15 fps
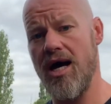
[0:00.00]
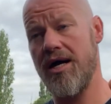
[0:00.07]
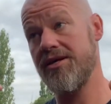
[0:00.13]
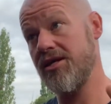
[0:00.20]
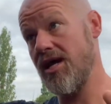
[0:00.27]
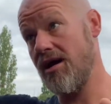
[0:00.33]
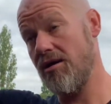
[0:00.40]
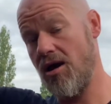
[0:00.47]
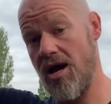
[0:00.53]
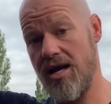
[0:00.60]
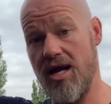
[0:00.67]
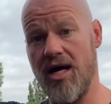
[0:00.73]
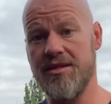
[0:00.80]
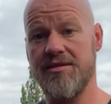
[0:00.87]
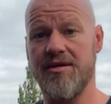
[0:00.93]
you know, like
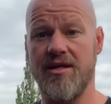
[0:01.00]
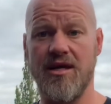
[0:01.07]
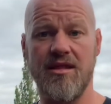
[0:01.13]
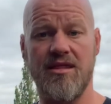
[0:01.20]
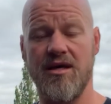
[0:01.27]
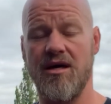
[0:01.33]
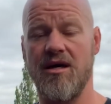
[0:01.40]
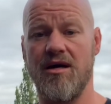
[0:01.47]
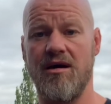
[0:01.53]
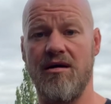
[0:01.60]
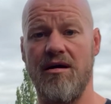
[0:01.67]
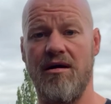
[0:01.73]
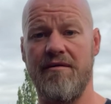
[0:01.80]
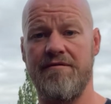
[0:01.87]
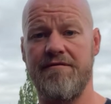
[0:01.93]
underneath
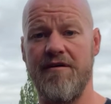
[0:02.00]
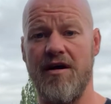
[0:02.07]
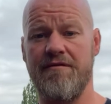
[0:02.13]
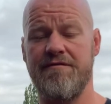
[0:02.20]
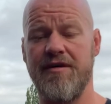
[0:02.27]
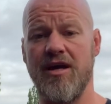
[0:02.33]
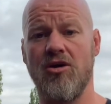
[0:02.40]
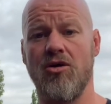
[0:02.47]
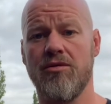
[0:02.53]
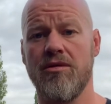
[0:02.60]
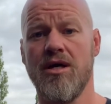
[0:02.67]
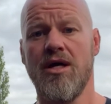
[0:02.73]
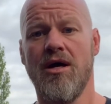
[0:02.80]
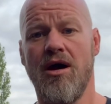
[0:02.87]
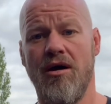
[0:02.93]
a thing on
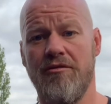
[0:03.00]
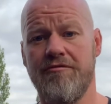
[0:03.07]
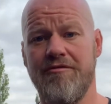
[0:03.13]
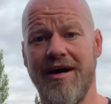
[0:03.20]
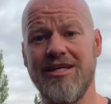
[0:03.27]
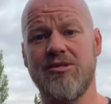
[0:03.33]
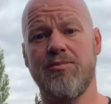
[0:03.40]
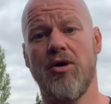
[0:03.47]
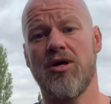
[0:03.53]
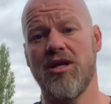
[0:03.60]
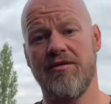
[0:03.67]
Facebook.